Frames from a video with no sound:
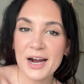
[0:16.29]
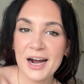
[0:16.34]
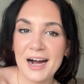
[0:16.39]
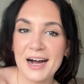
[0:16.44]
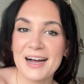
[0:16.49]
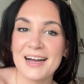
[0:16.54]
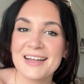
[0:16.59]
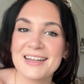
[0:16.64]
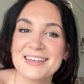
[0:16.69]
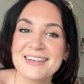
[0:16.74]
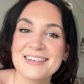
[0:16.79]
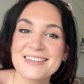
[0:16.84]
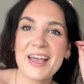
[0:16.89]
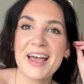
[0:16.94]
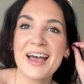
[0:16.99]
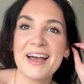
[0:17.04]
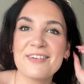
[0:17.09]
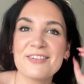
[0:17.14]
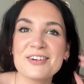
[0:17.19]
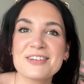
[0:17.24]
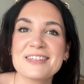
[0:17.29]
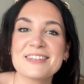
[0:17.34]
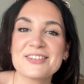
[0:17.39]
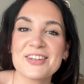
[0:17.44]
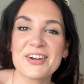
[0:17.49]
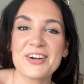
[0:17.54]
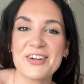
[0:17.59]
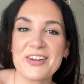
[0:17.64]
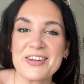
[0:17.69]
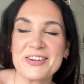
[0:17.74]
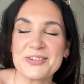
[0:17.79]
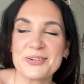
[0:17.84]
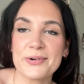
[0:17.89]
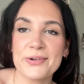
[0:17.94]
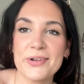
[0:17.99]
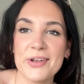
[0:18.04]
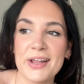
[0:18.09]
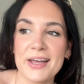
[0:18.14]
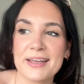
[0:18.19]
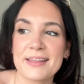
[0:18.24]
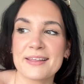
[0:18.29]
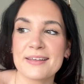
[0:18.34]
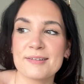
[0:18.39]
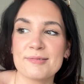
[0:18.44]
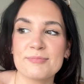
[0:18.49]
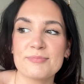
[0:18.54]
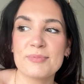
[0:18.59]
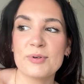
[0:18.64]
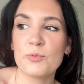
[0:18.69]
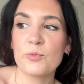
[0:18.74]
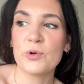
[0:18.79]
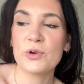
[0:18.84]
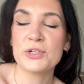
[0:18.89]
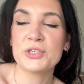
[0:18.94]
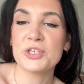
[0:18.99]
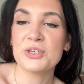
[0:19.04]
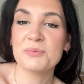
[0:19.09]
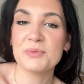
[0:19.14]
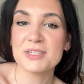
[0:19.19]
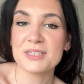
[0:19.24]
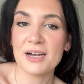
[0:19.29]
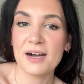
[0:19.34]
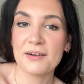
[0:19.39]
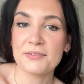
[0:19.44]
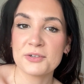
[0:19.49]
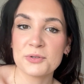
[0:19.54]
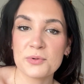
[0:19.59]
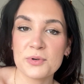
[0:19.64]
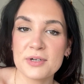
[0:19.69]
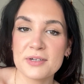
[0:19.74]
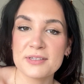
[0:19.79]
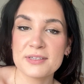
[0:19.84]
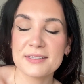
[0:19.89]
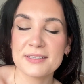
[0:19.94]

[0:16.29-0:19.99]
and ever since I got it done, like 1-2 months afterwards,